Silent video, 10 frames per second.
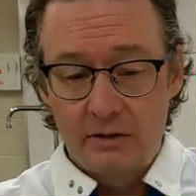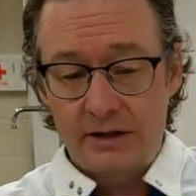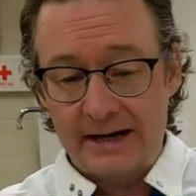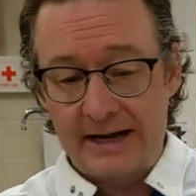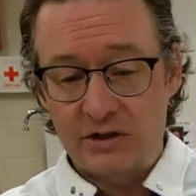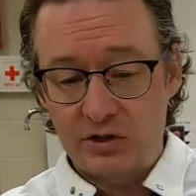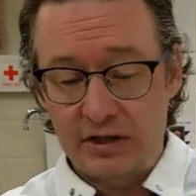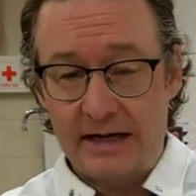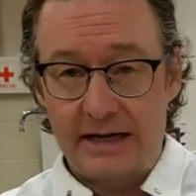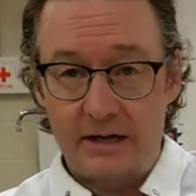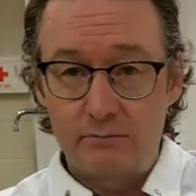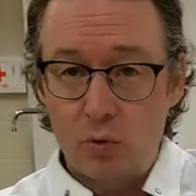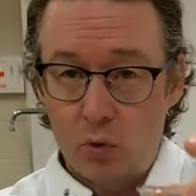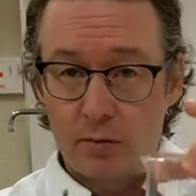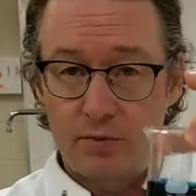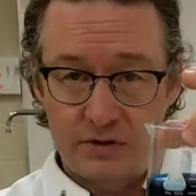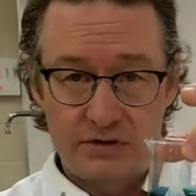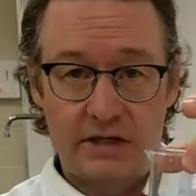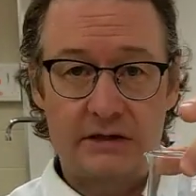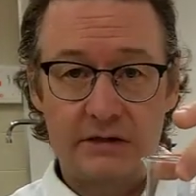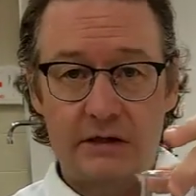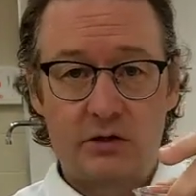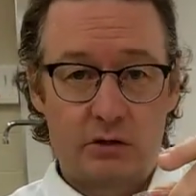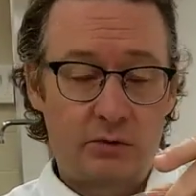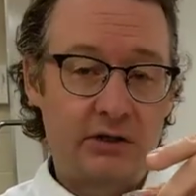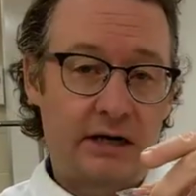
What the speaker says: that I actually had a more precise instrument,